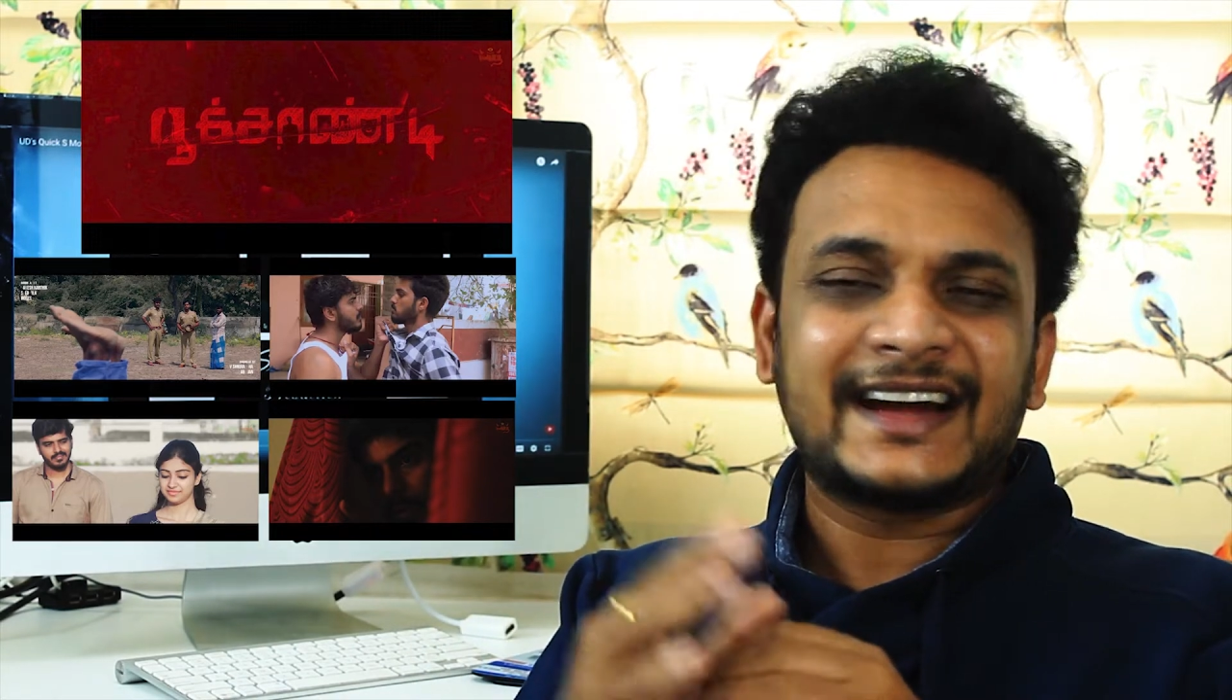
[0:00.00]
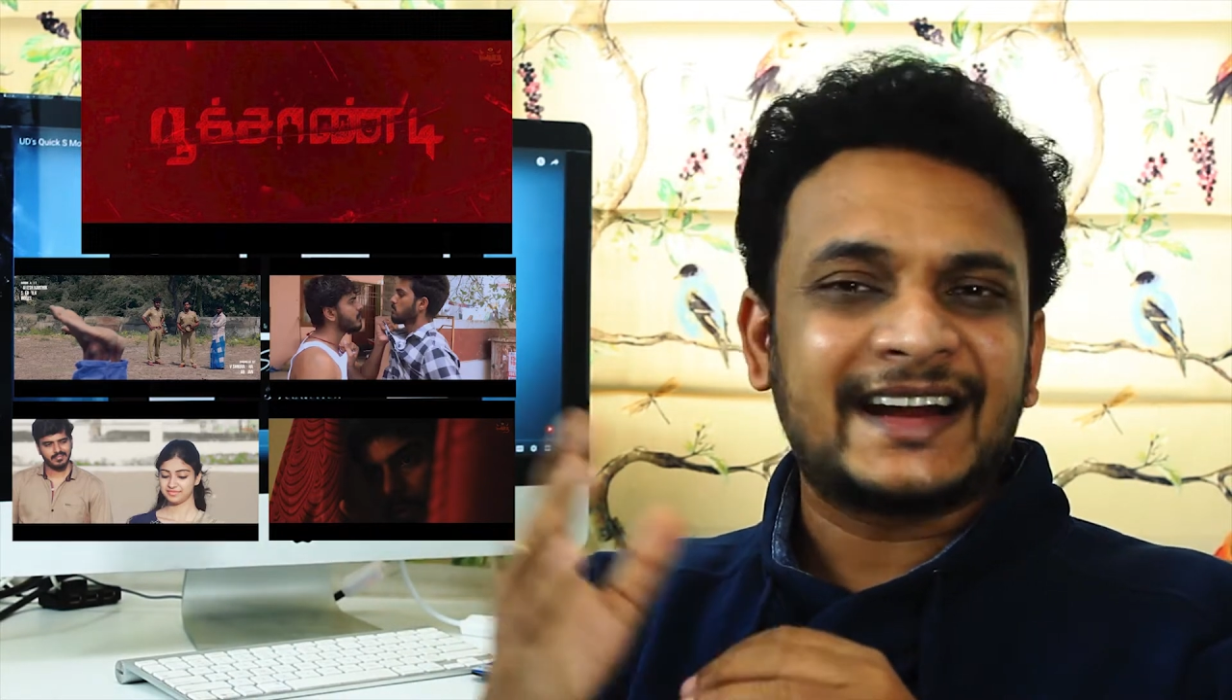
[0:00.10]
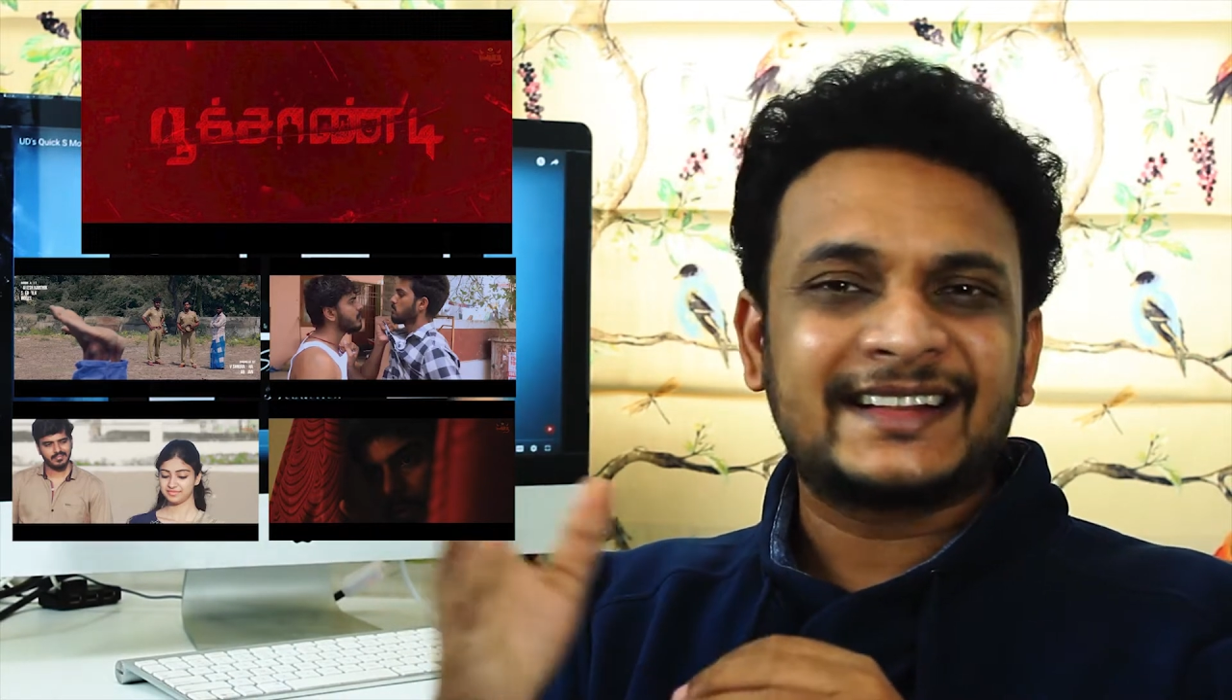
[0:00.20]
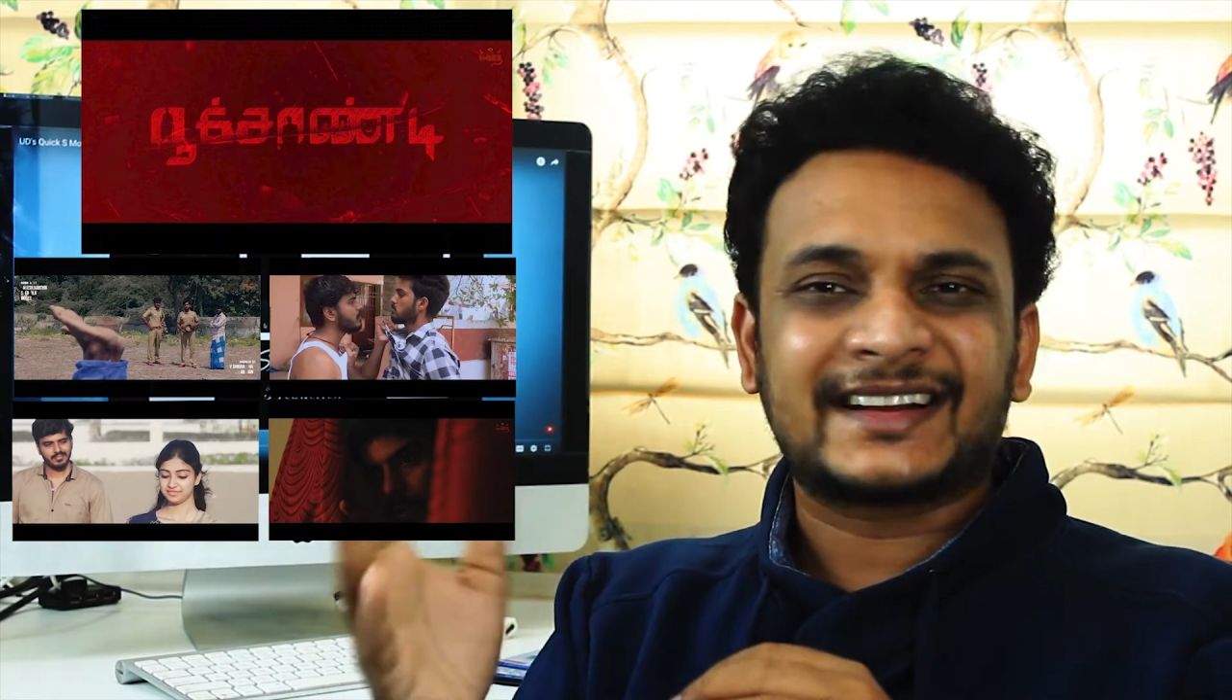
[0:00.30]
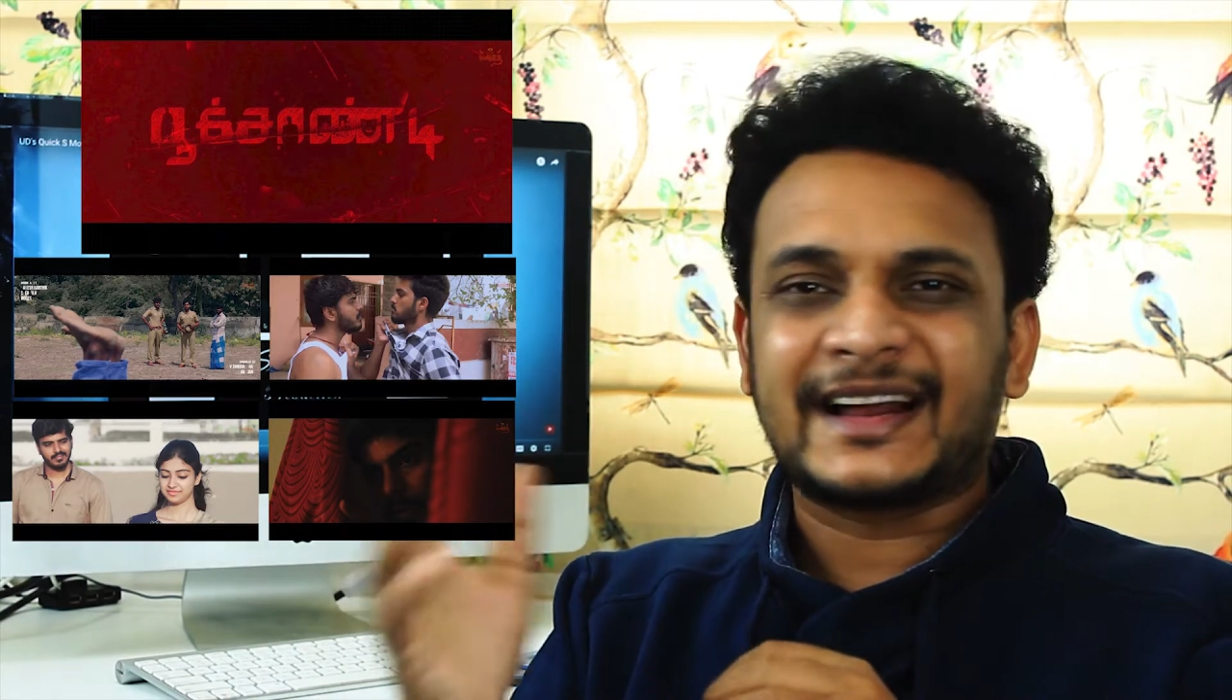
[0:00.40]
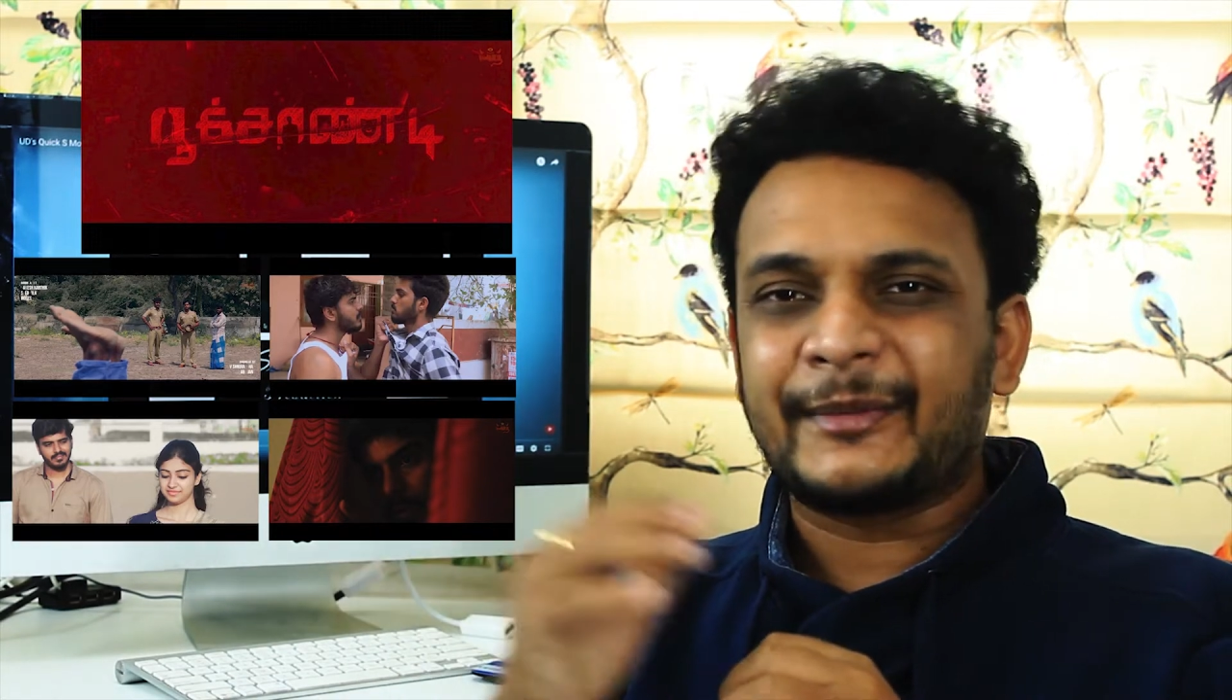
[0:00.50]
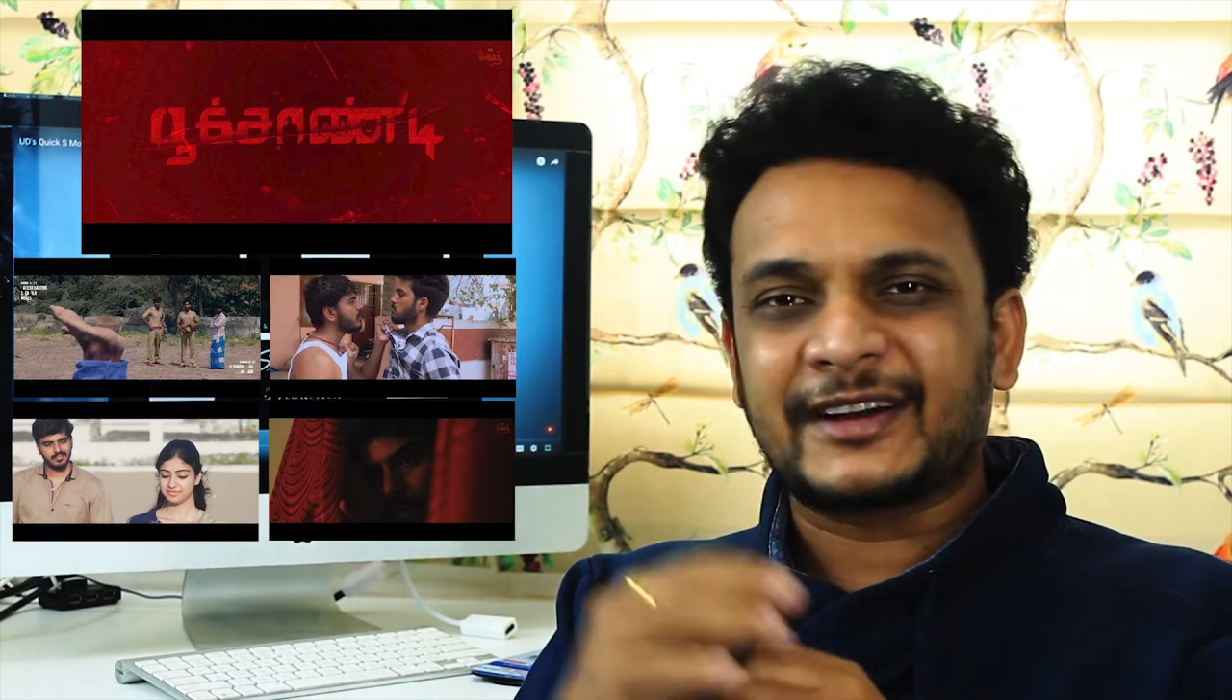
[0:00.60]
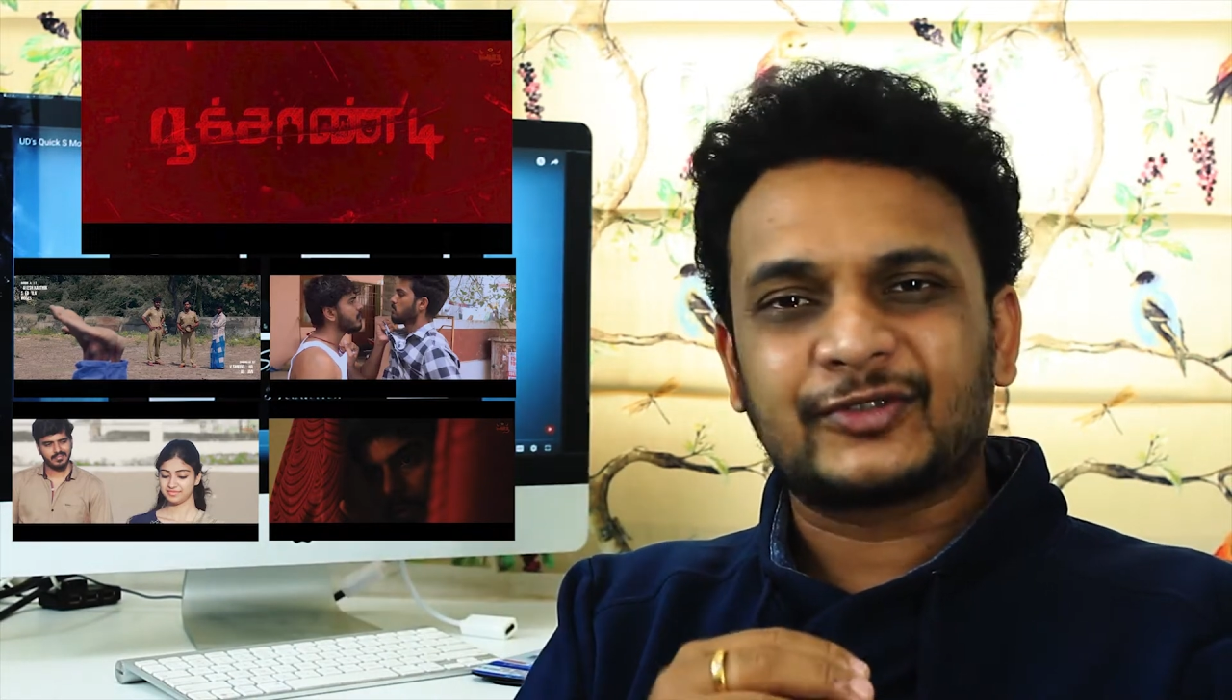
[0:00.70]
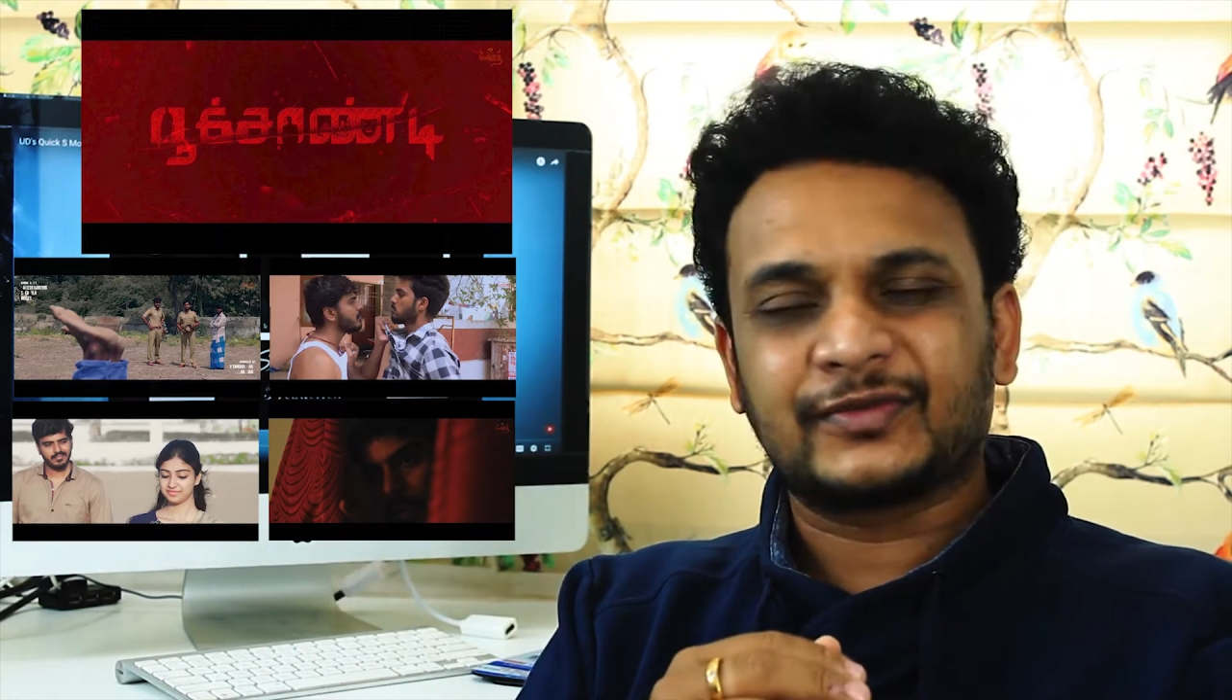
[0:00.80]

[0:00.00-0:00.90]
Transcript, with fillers: at the climax